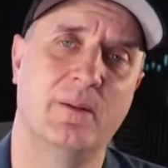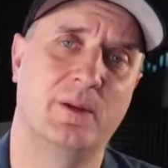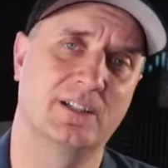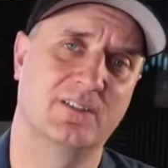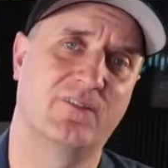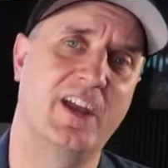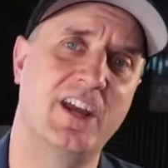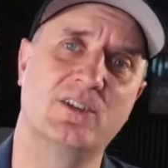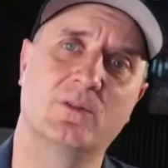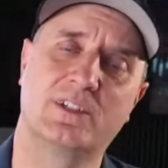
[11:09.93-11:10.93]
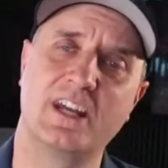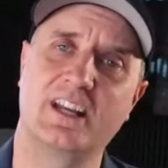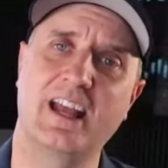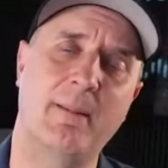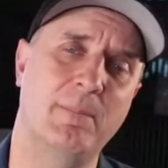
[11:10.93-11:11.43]
because inflation will
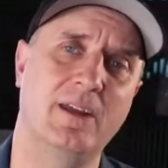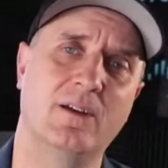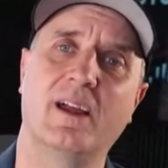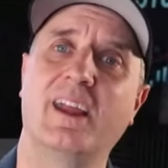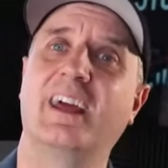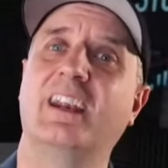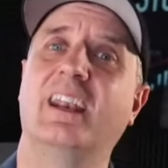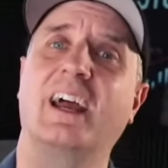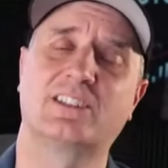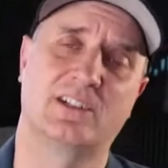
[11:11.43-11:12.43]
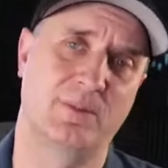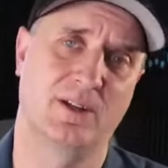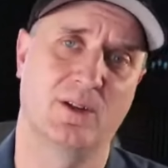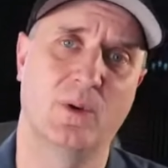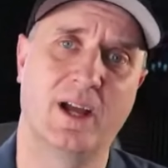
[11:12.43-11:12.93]
take that meal and an extra
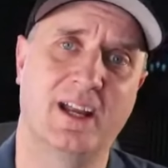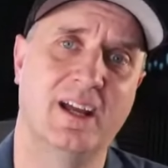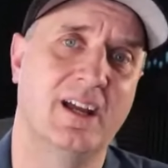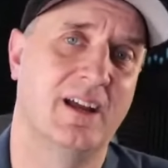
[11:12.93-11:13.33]
meal away